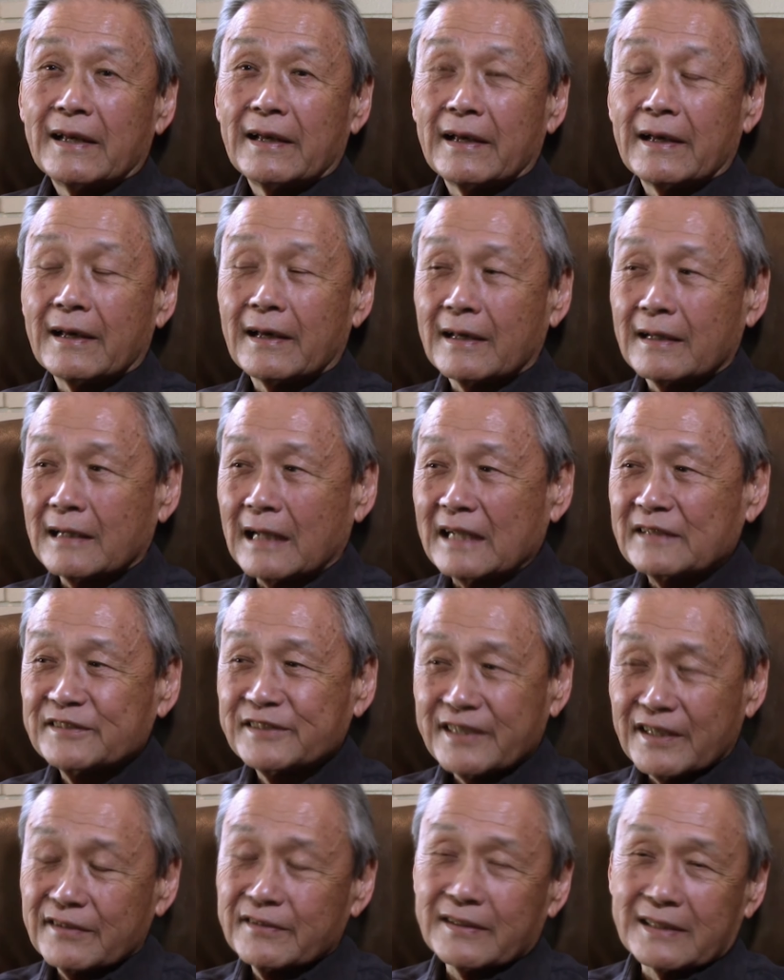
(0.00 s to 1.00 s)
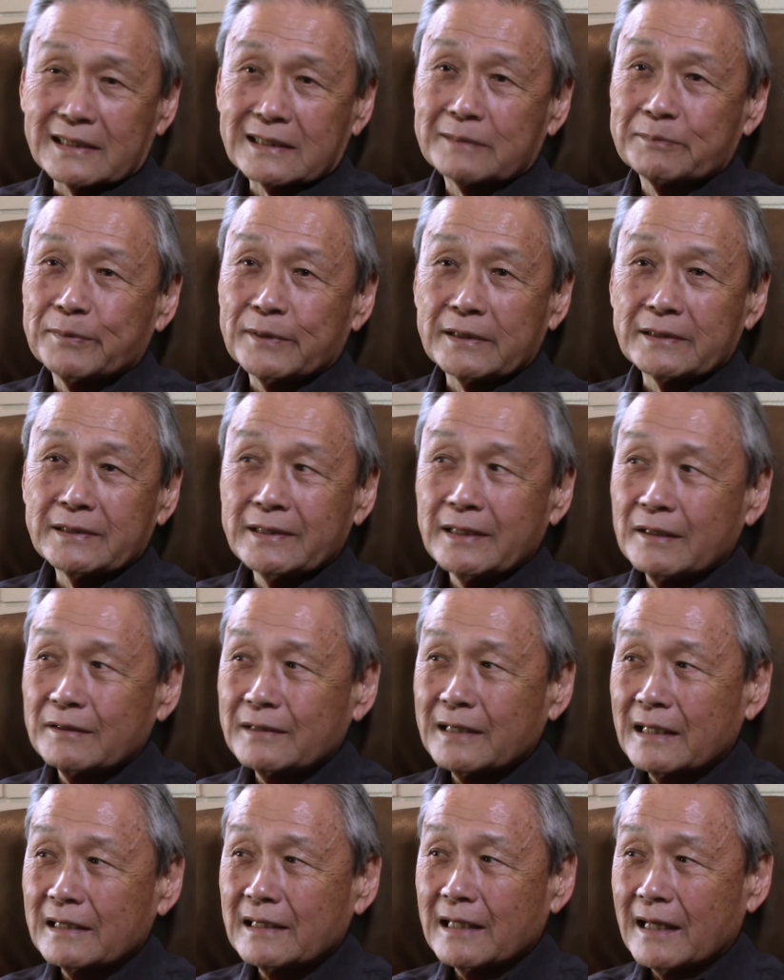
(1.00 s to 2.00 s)
And I shared this, but
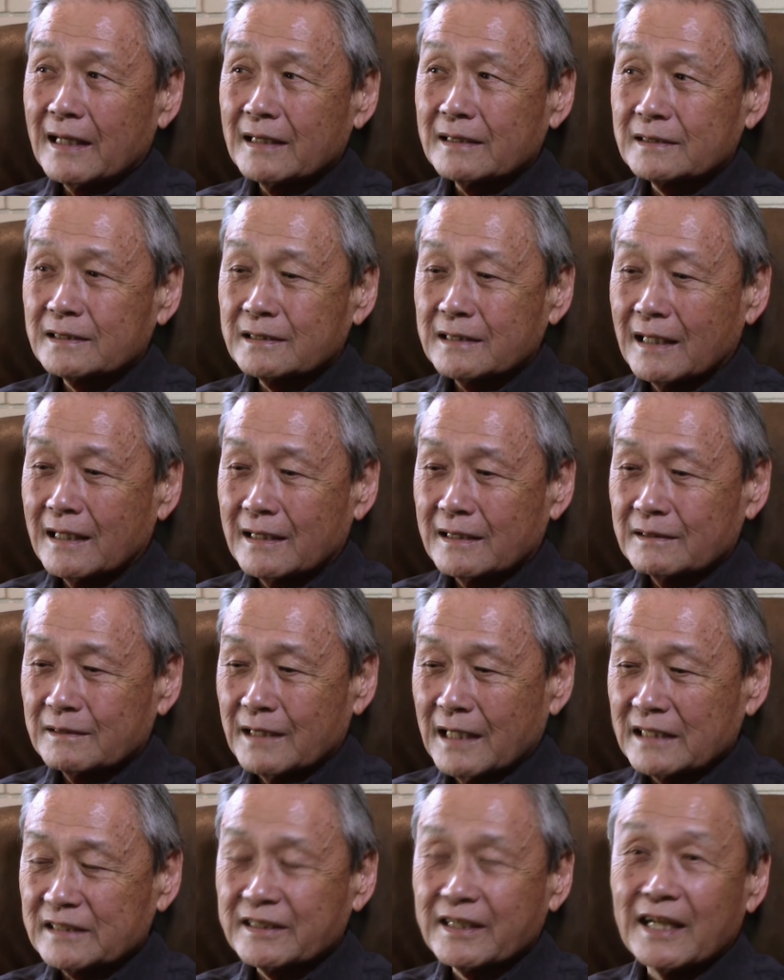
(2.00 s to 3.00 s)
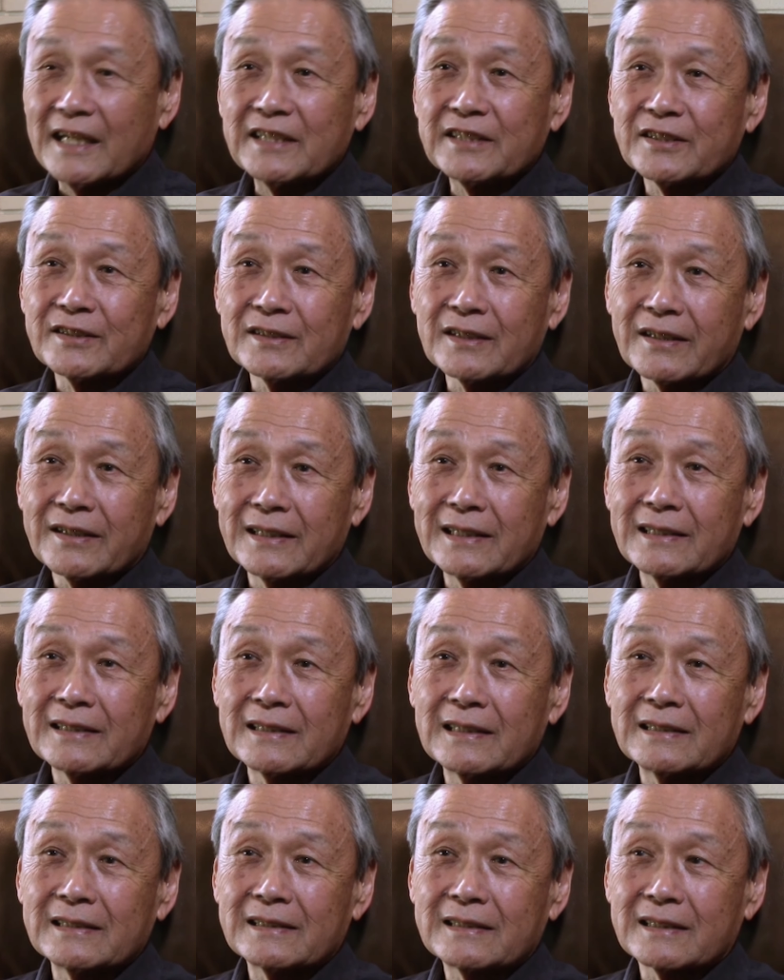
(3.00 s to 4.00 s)
at an educational
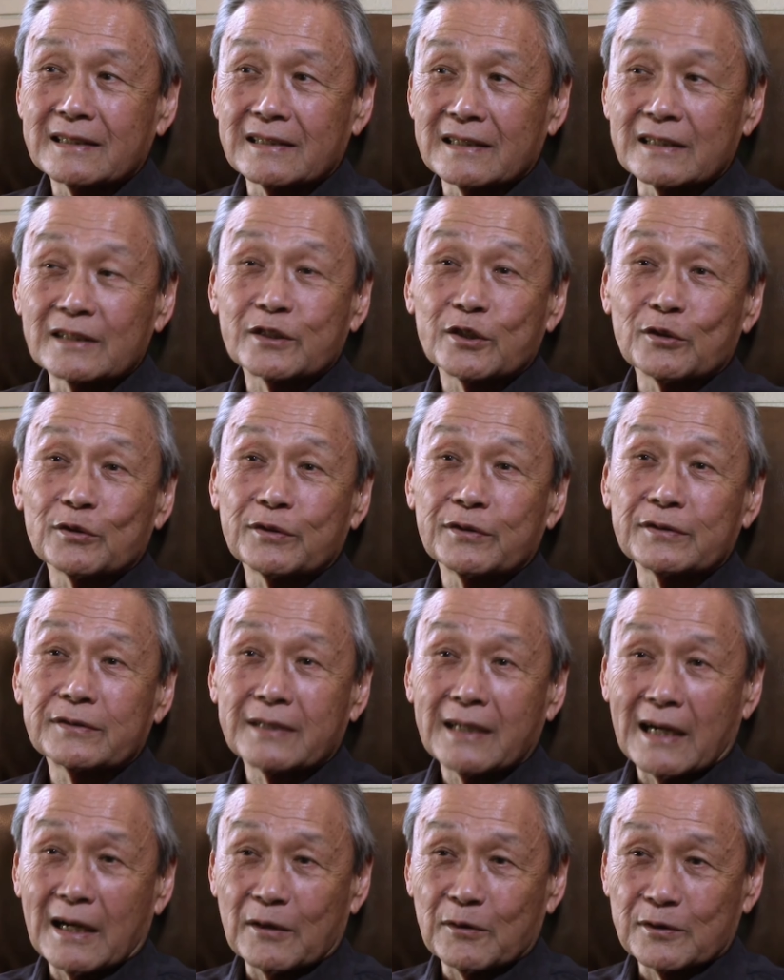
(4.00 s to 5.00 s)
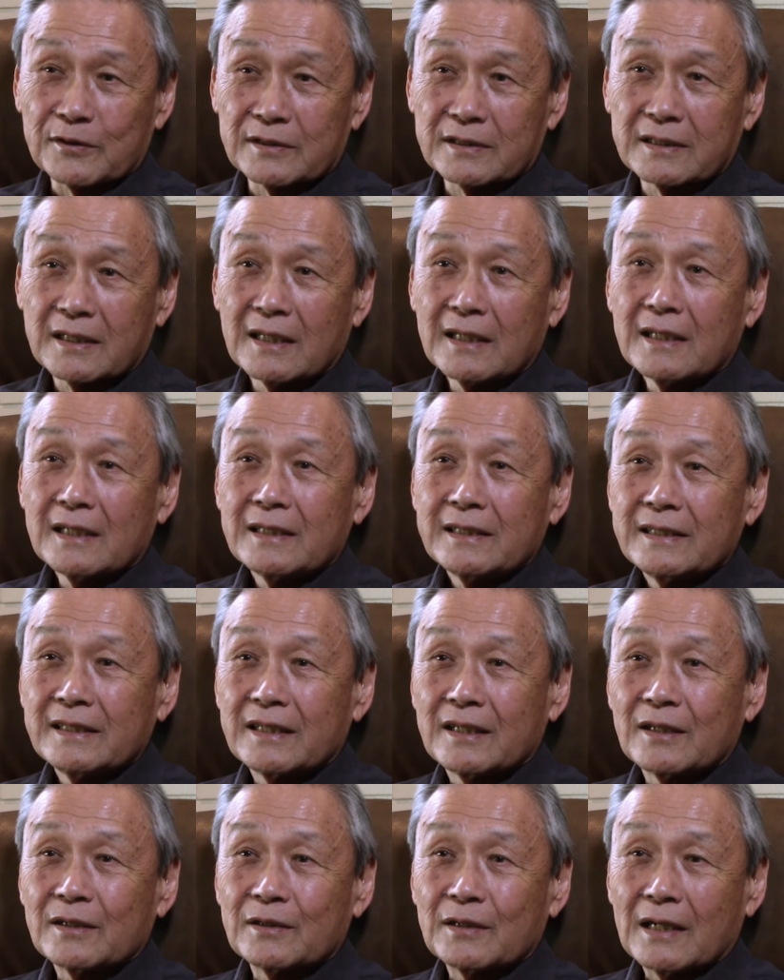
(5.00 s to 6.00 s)
thing at the Little Tokyo Towers,
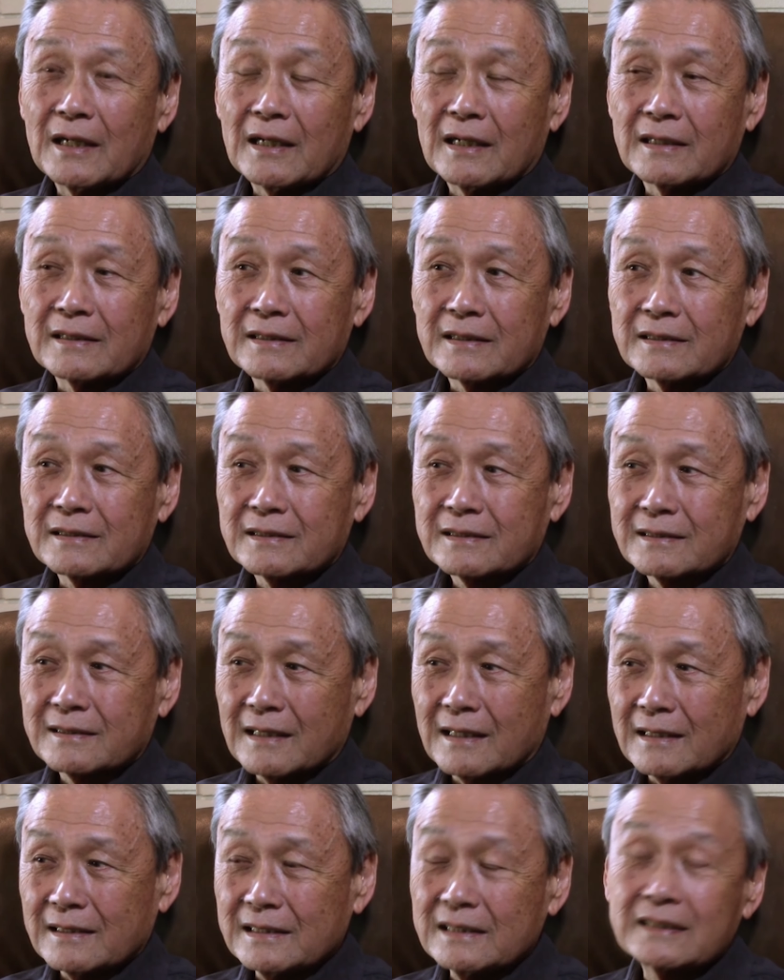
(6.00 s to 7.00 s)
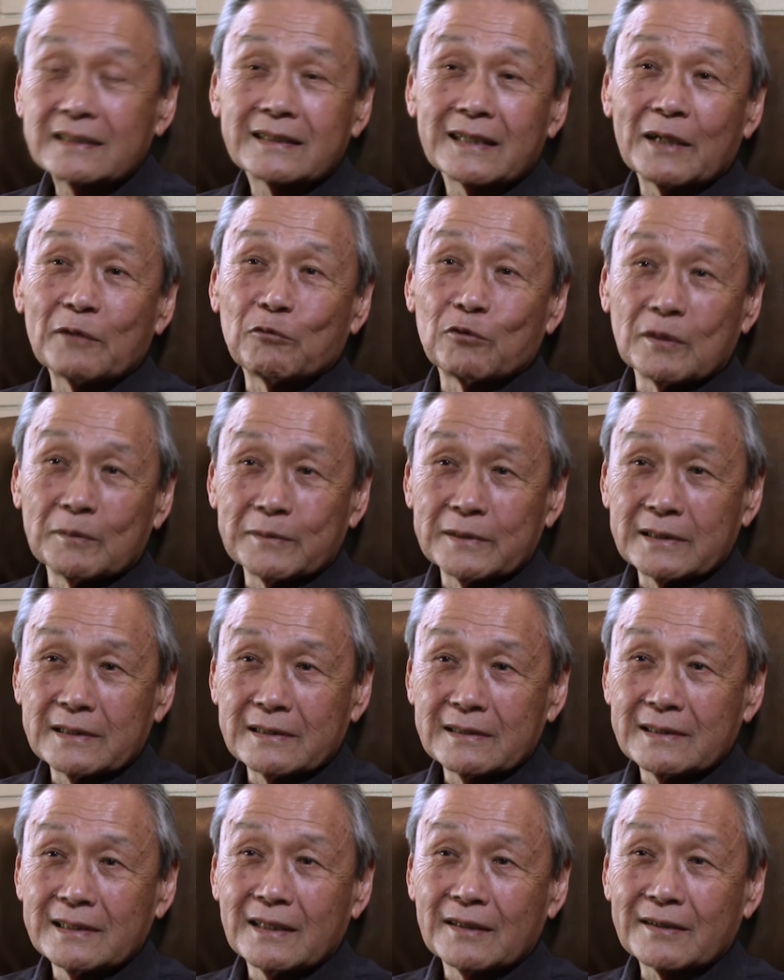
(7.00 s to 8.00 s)
this Issei
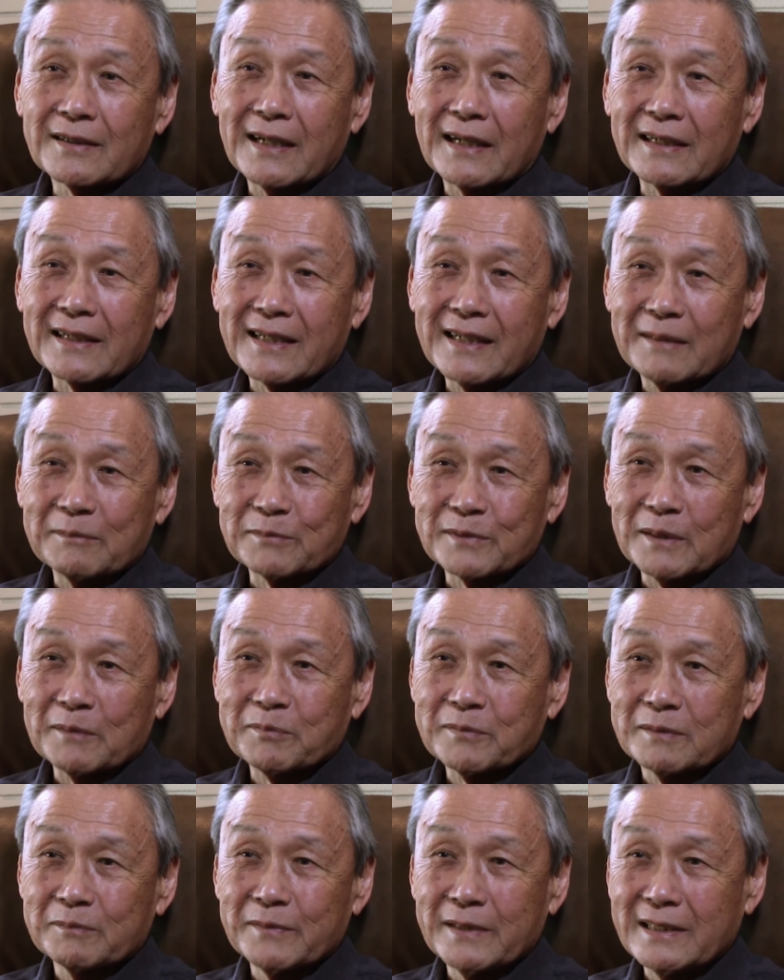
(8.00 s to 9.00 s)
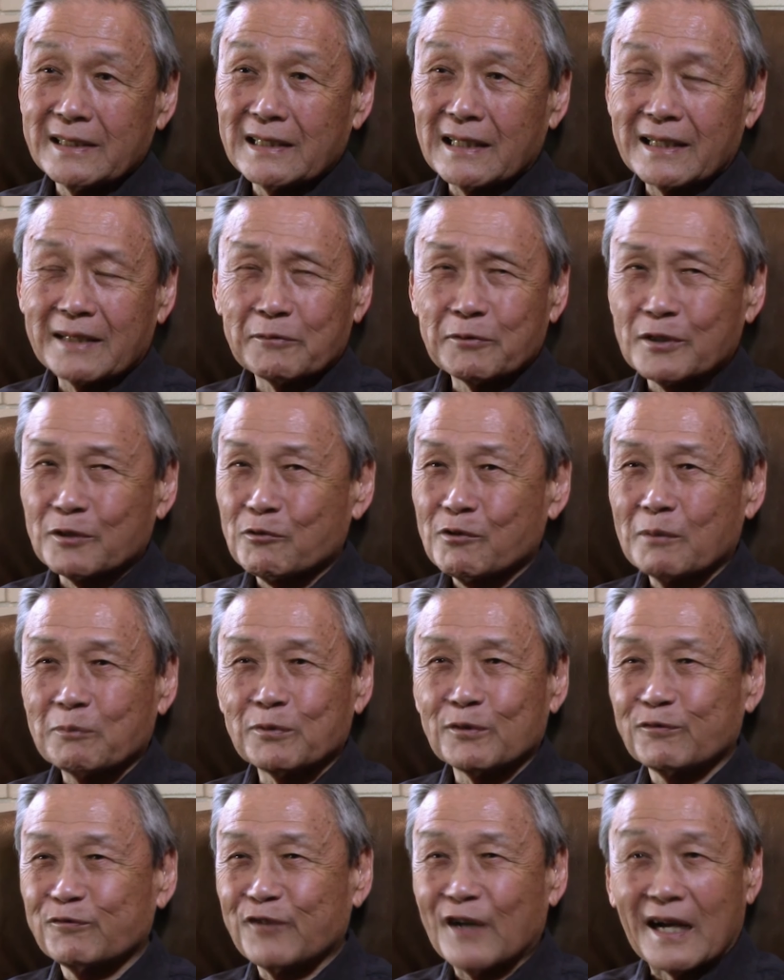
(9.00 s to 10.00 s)
woman kind of comes up to me, I think with a
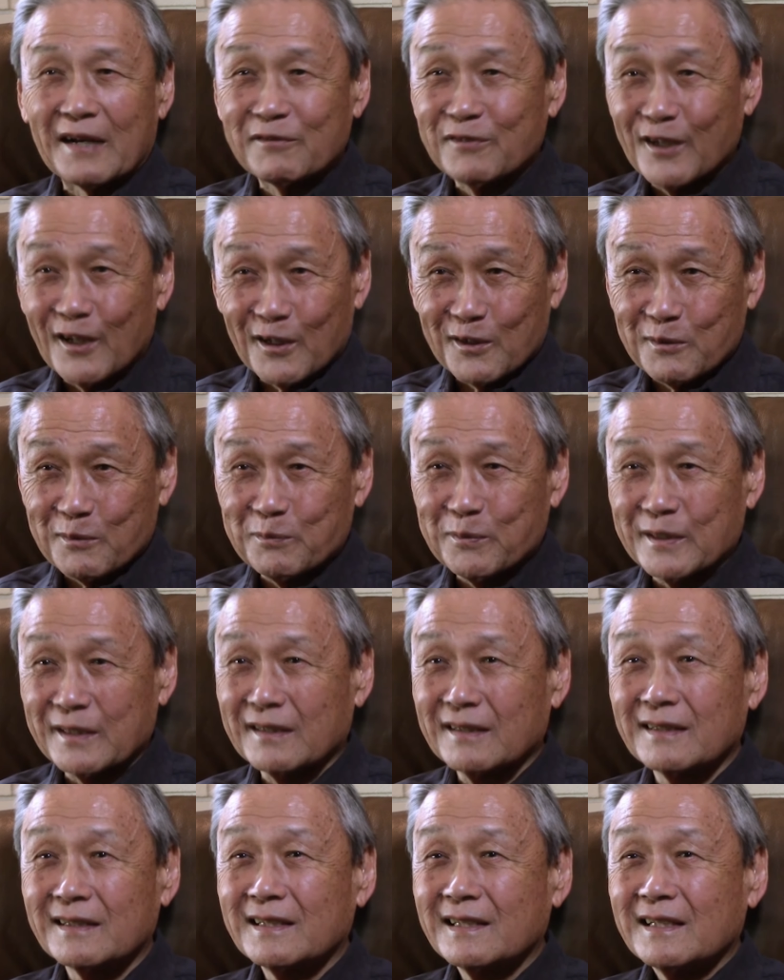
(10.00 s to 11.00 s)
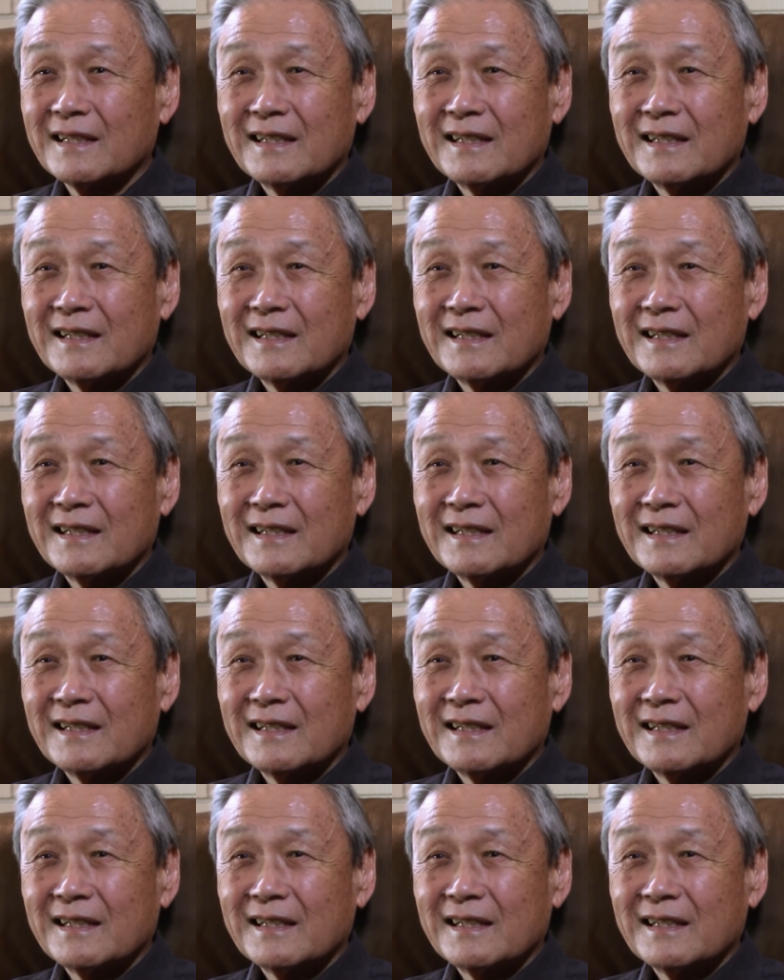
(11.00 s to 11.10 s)
crumpled $5 bill,